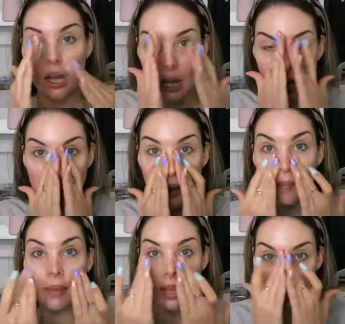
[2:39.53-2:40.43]

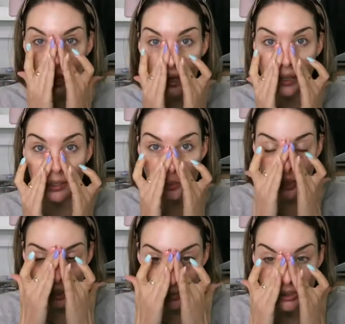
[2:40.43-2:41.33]
And
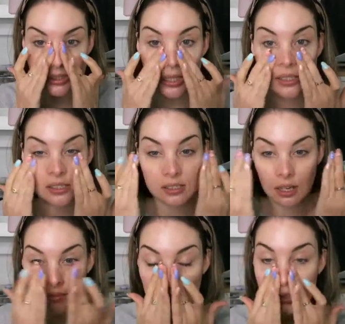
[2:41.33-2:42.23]
when I'm on sets and
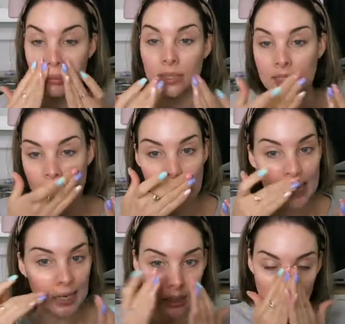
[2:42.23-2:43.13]
stuff, I do mix
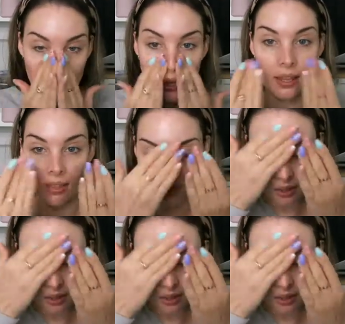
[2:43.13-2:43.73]
that in with